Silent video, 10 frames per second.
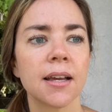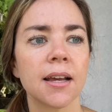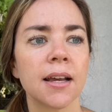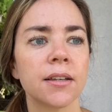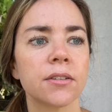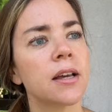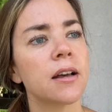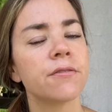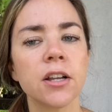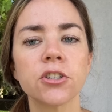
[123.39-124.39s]
And
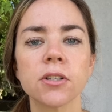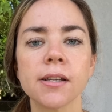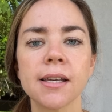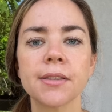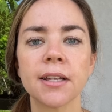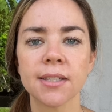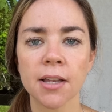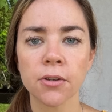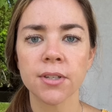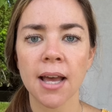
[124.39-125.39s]
eventually they
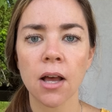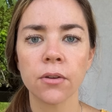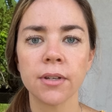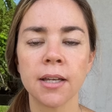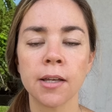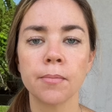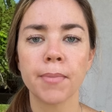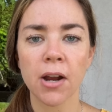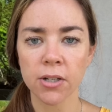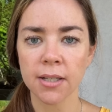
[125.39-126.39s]
settled down in
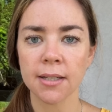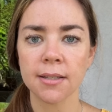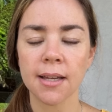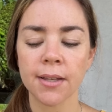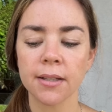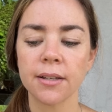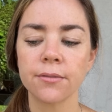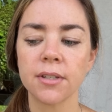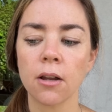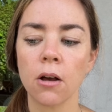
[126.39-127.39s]
Maryland, and they
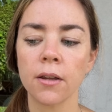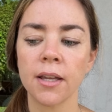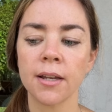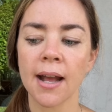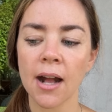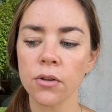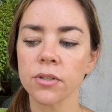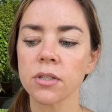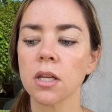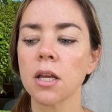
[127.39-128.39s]
lived in a
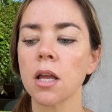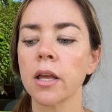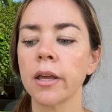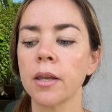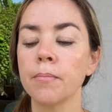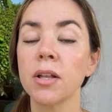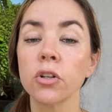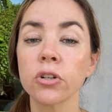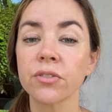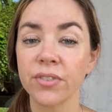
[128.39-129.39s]
house in
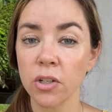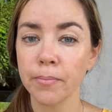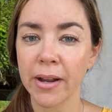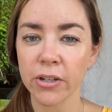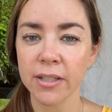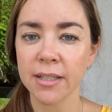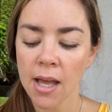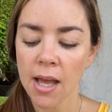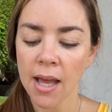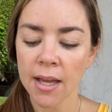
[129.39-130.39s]
Millersville, Maryland.
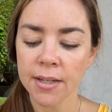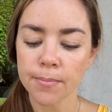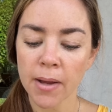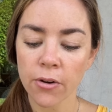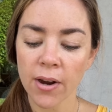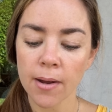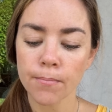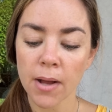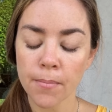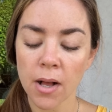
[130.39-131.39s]
And
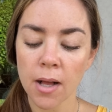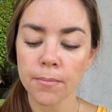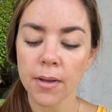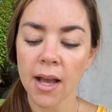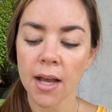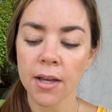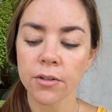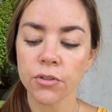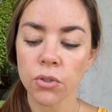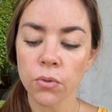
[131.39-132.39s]
my mom
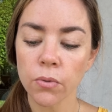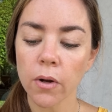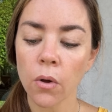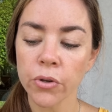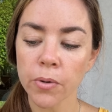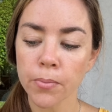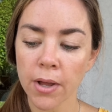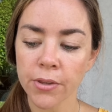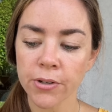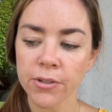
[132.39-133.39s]
had 2 older
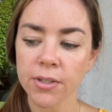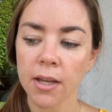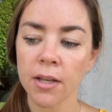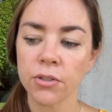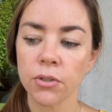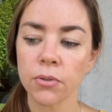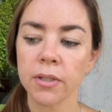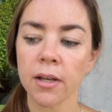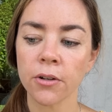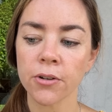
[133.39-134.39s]
brothers and 2
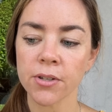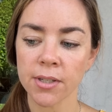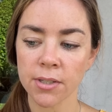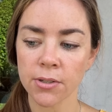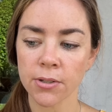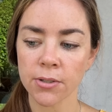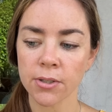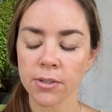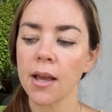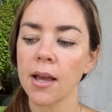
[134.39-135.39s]
younger
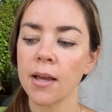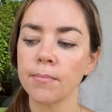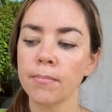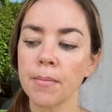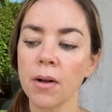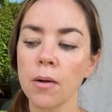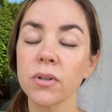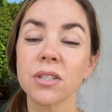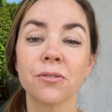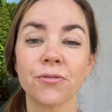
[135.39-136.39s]
sisters. And my mom
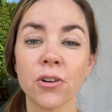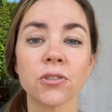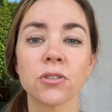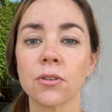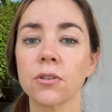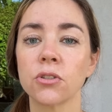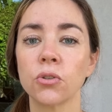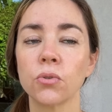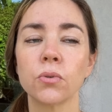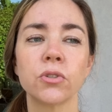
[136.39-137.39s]
was the first
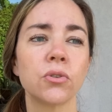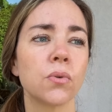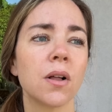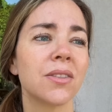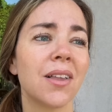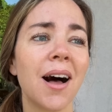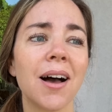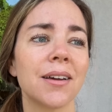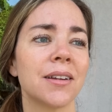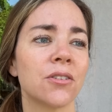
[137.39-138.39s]
to do a
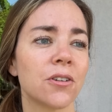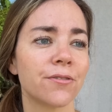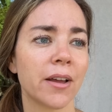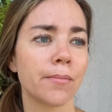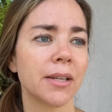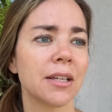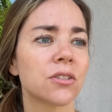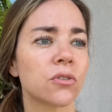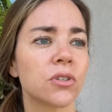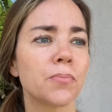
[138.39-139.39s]
lot in her family.
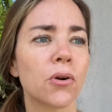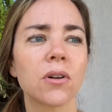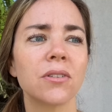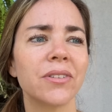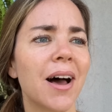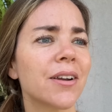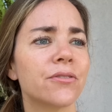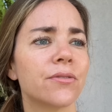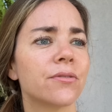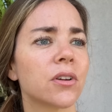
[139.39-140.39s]
So she broke a lot of
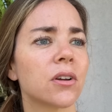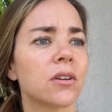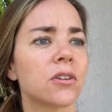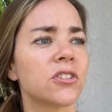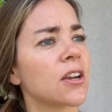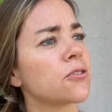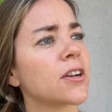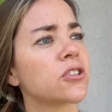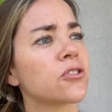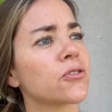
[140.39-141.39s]

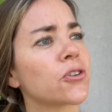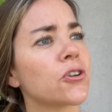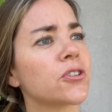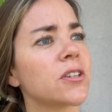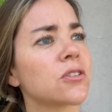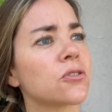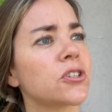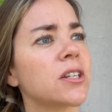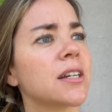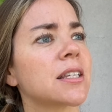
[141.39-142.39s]
generational curses, or
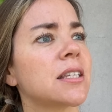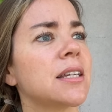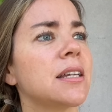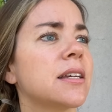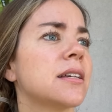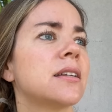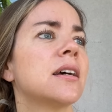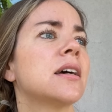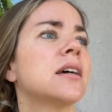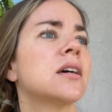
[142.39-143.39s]
she exceeded
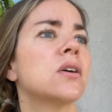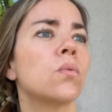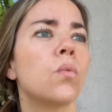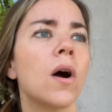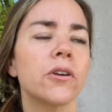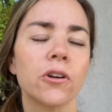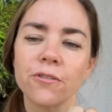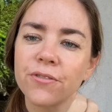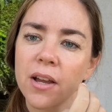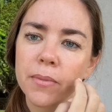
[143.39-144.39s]
what her
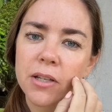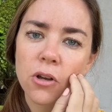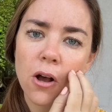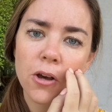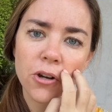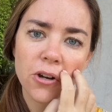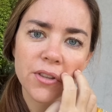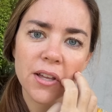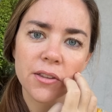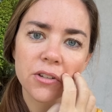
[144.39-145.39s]
family taught her
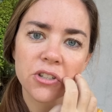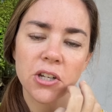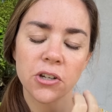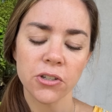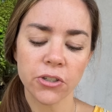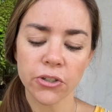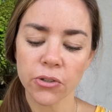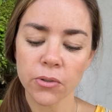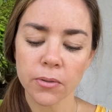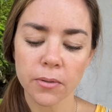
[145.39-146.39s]
that she could
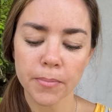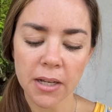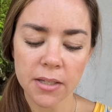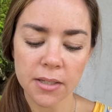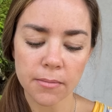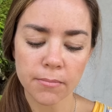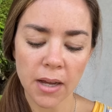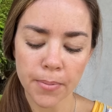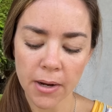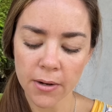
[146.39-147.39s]
do. Because
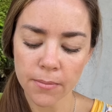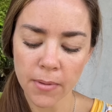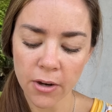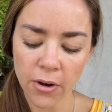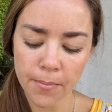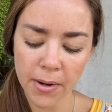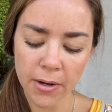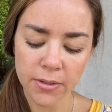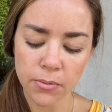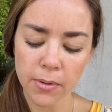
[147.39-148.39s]
my
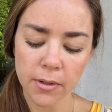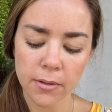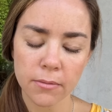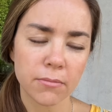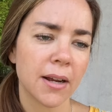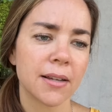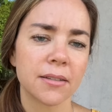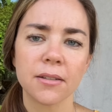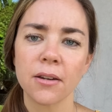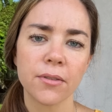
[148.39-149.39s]
grandparents were
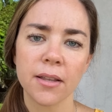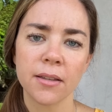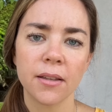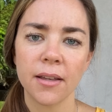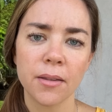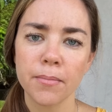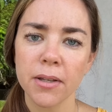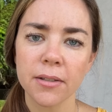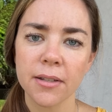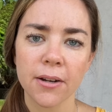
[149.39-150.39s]
raised, in the
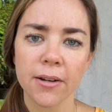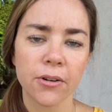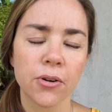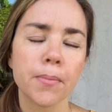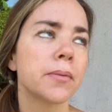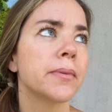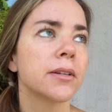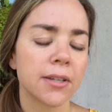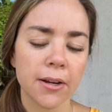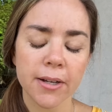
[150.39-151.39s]
military, grew up in the
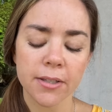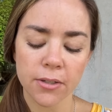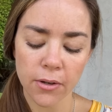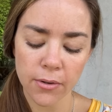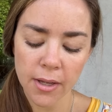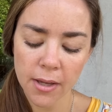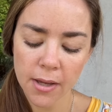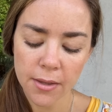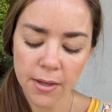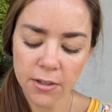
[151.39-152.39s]
military. So
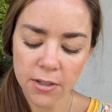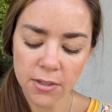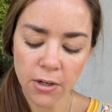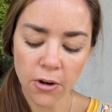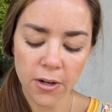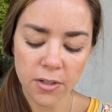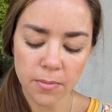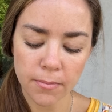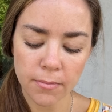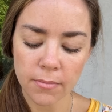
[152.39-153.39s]
they just encouraged
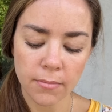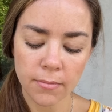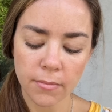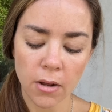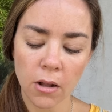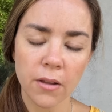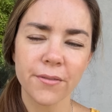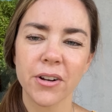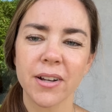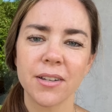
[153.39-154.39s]
all of
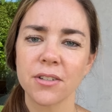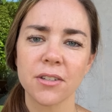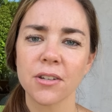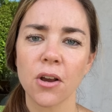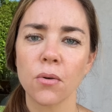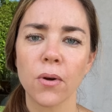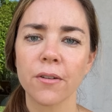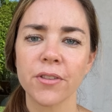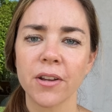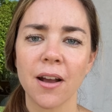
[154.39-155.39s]
their kids just to go work
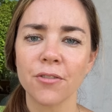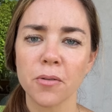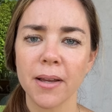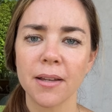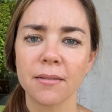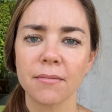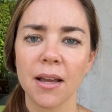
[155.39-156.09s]
for the government.